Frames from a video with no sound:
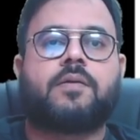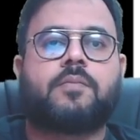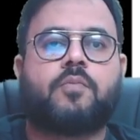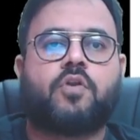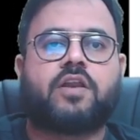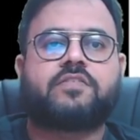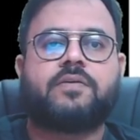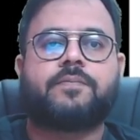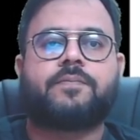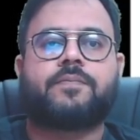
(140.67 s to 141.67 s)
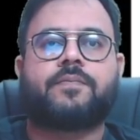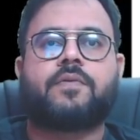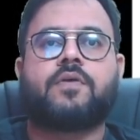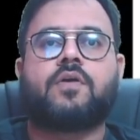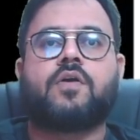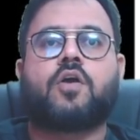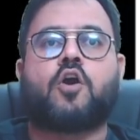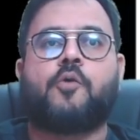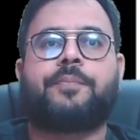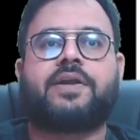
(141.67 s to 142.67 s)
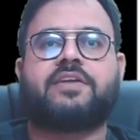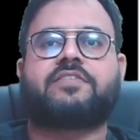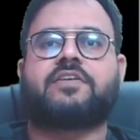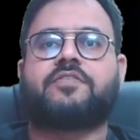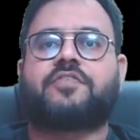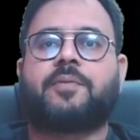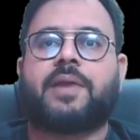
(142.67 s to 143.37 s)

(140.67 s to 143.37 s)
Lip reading: Bolo Raja. Competition from